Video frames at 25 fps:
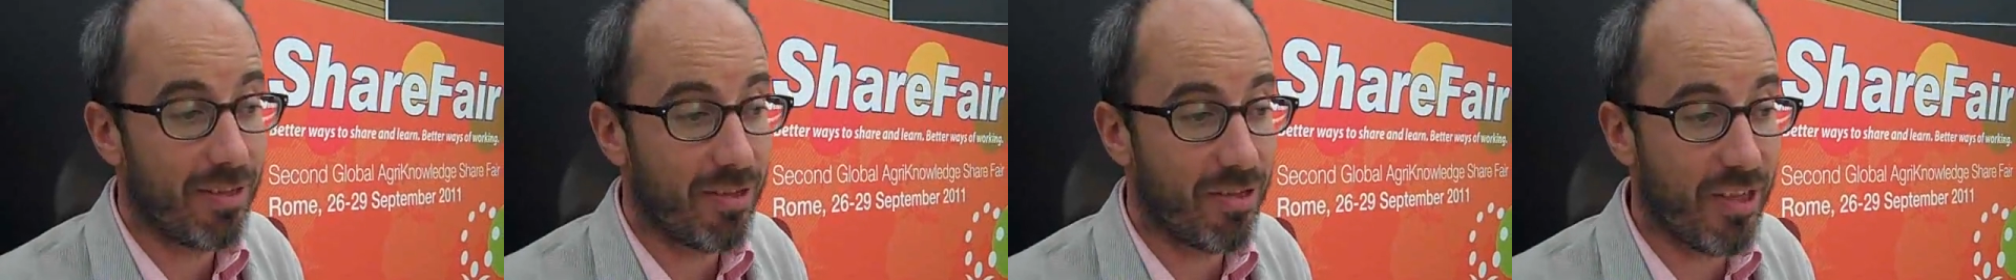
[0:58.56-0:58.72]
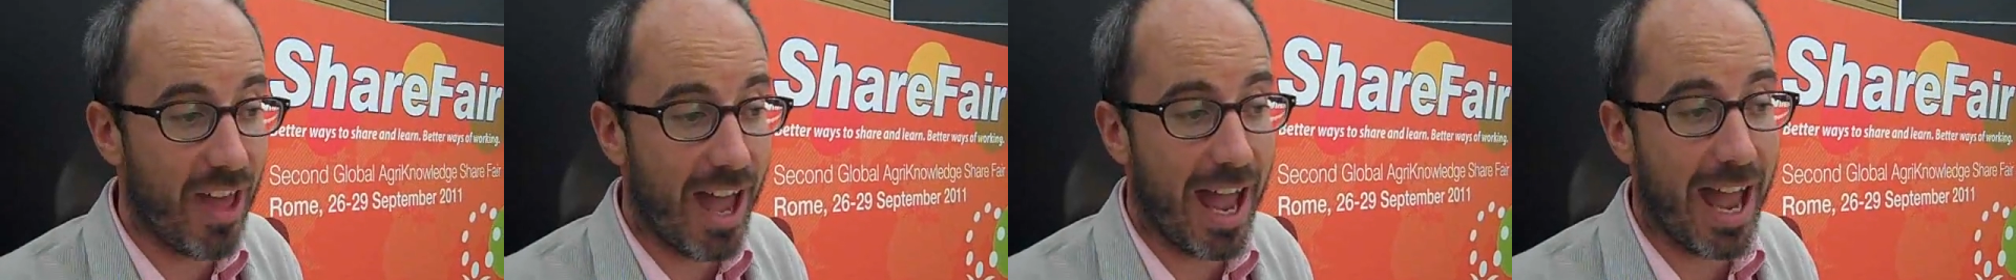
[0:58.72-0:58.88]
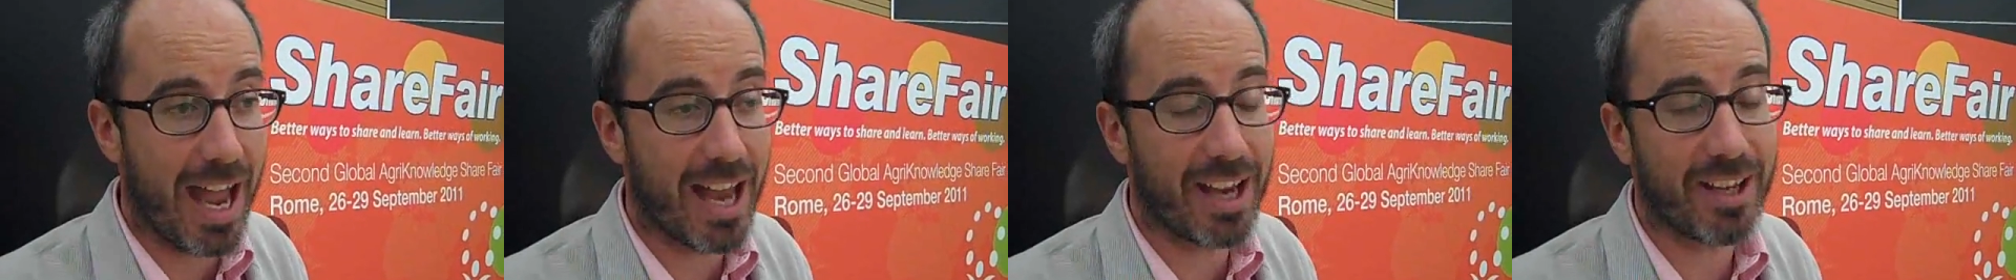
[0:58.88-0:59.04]

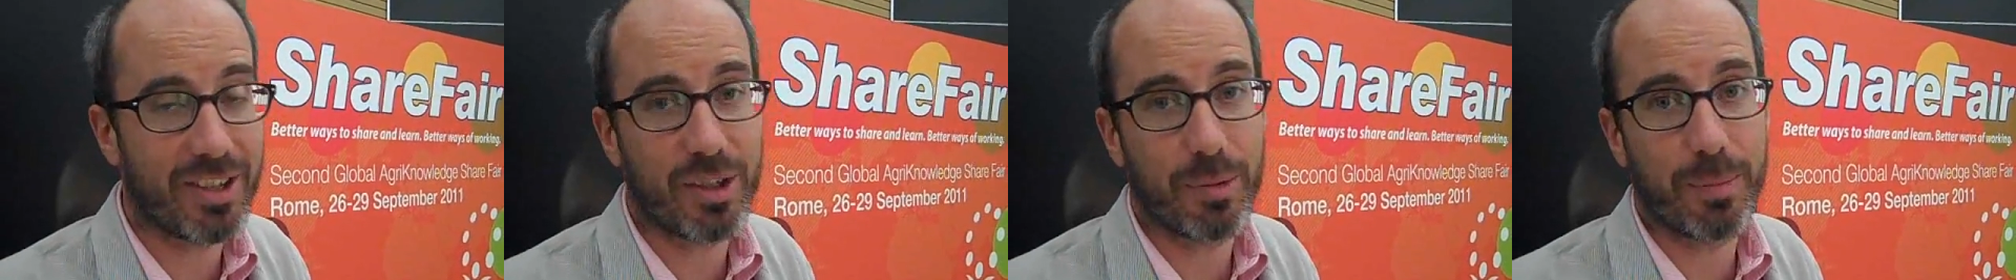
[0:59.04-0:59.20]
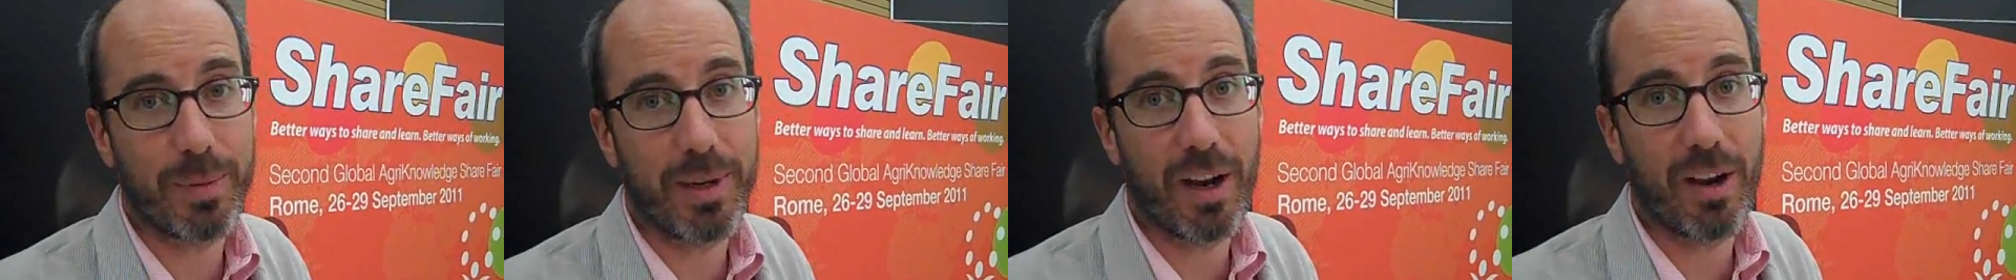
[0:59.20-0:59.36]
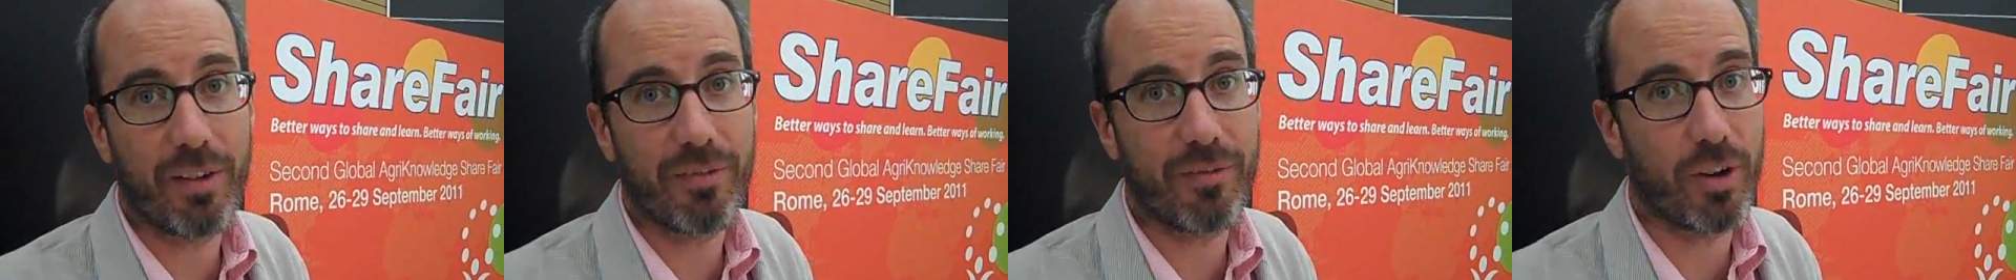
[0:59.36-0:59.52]
That has to
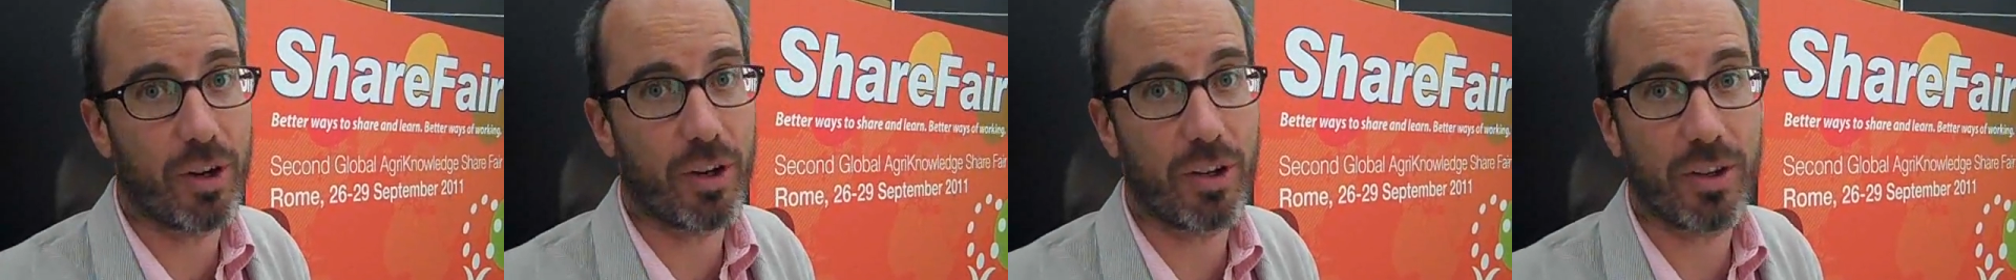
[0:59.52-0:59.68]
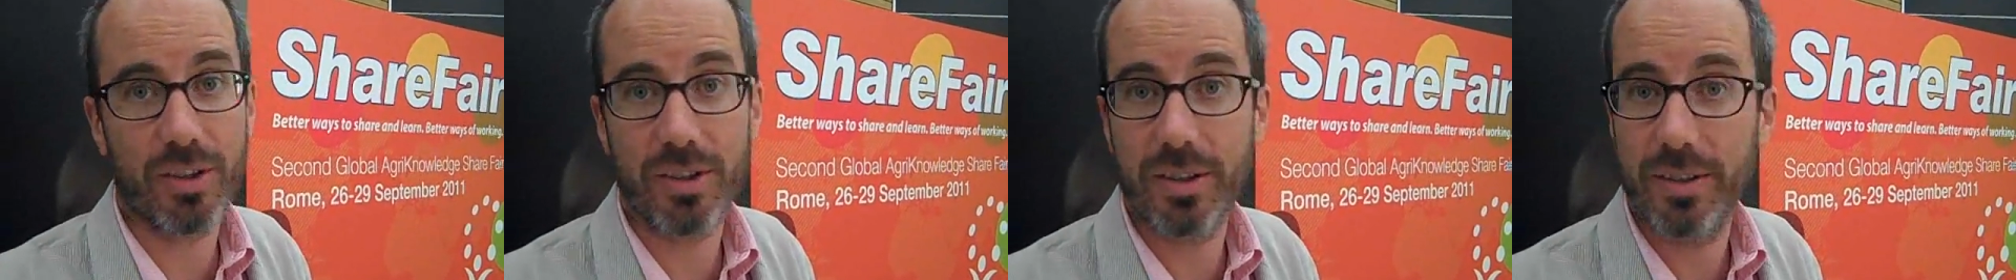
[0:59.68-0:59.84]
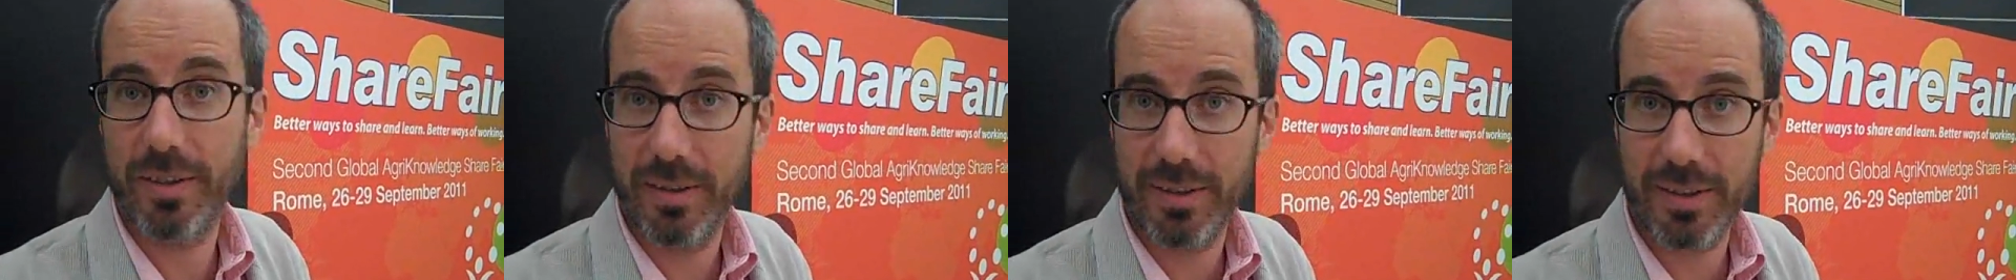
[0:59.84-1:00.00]
be our
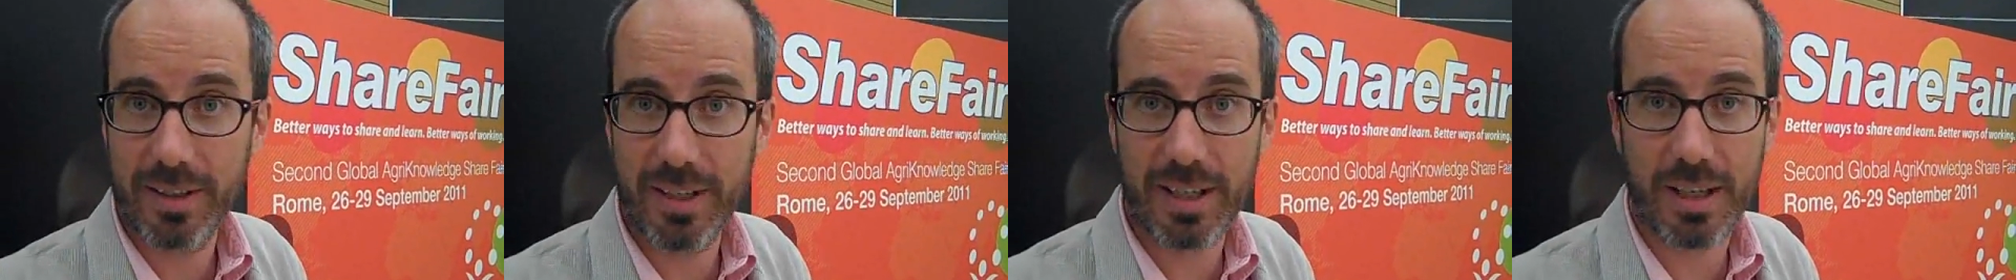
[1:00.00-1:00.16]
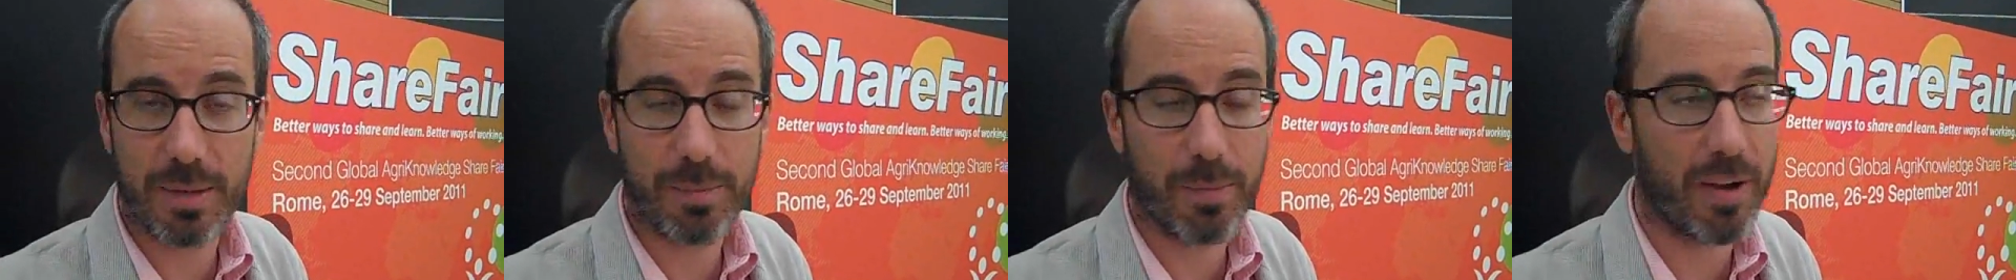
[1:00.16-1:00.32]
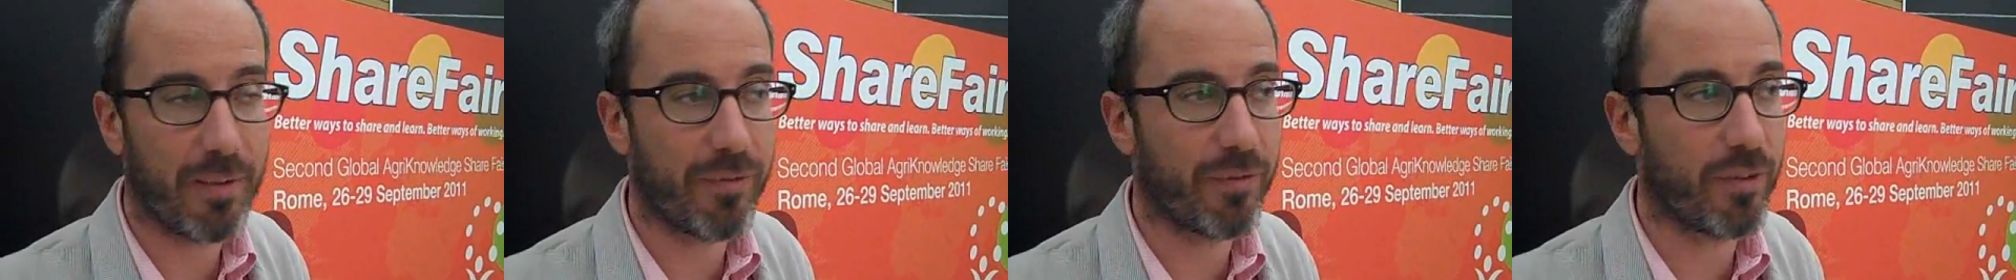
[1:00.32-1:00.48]
focus. This
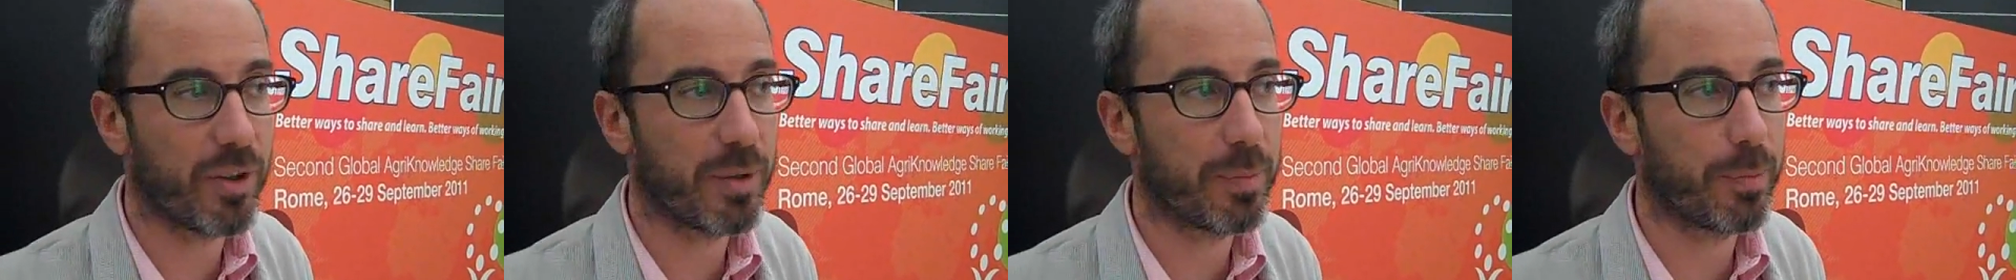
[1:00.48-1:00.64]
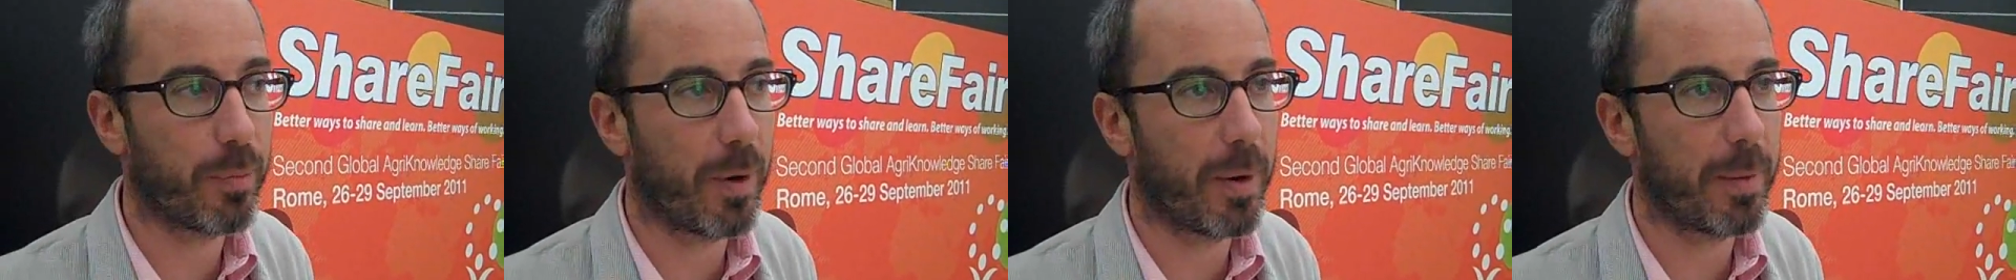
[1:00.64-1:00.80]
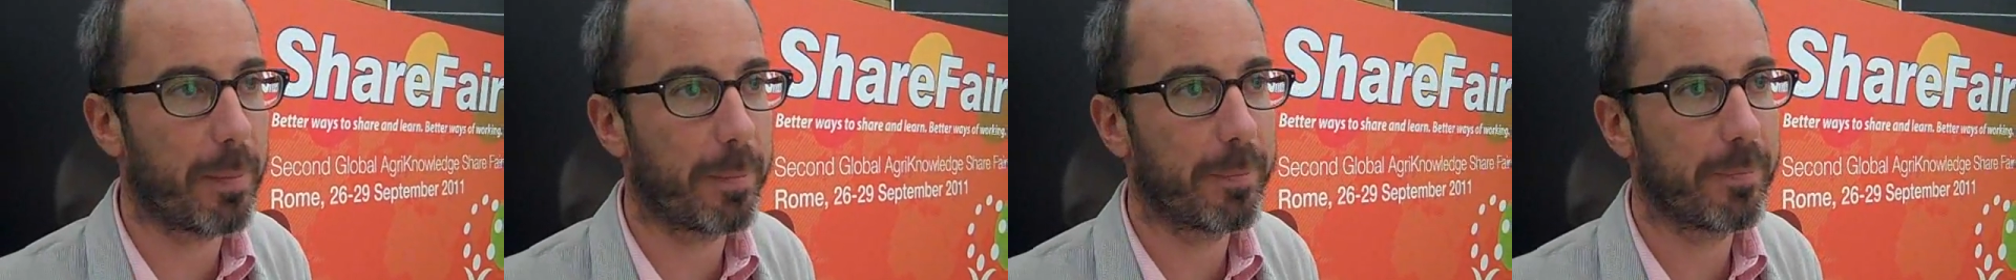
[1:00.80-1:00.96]
is my first
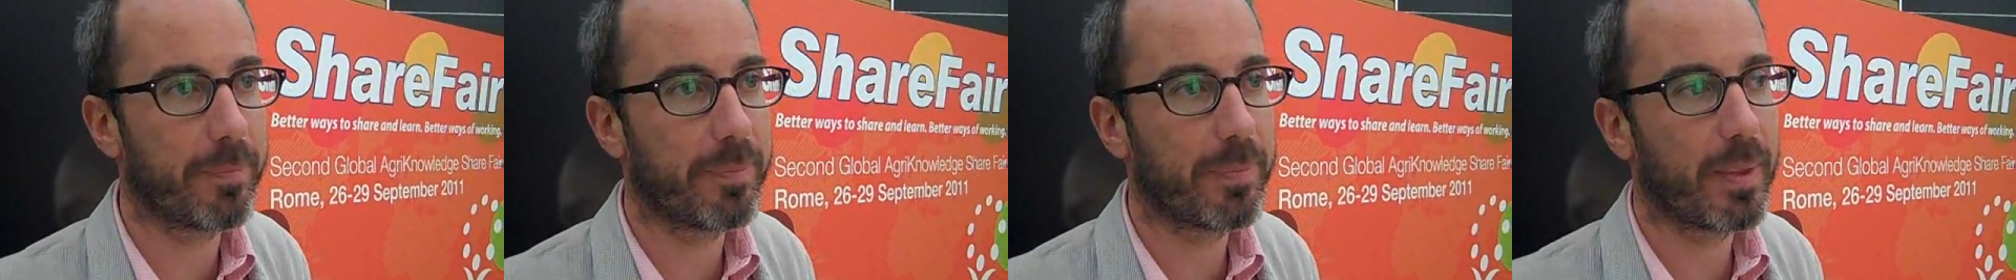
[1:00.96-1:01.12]
point.